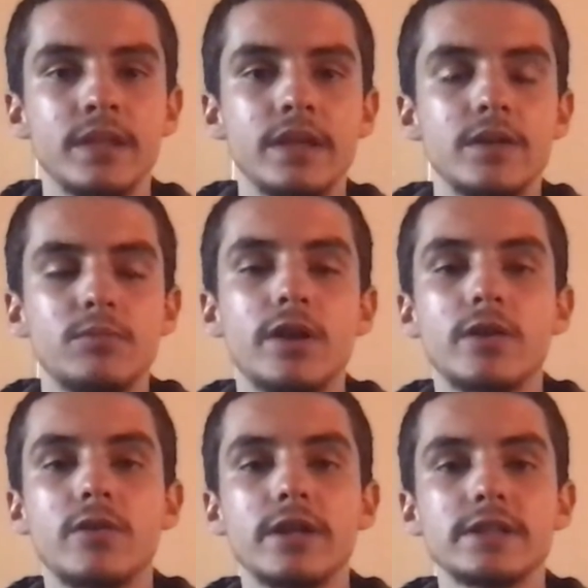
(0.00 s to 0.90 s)
But
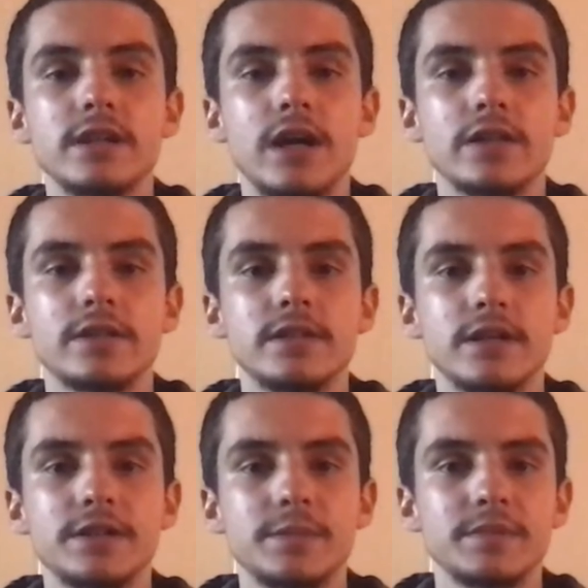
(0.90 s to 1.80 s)
according to author
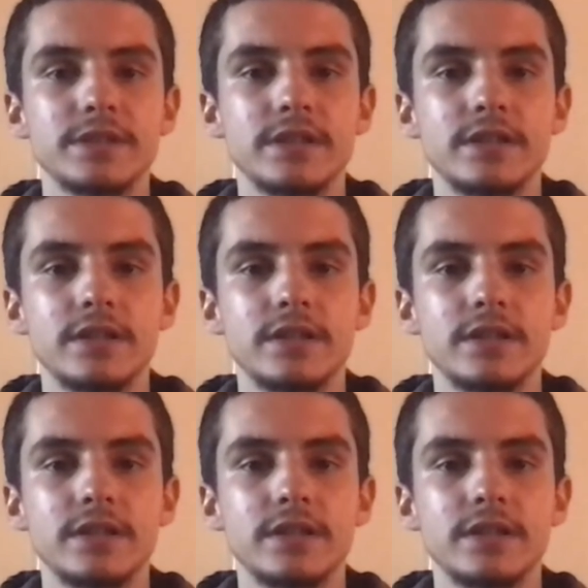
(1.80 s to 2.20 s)
Doug Jamerson,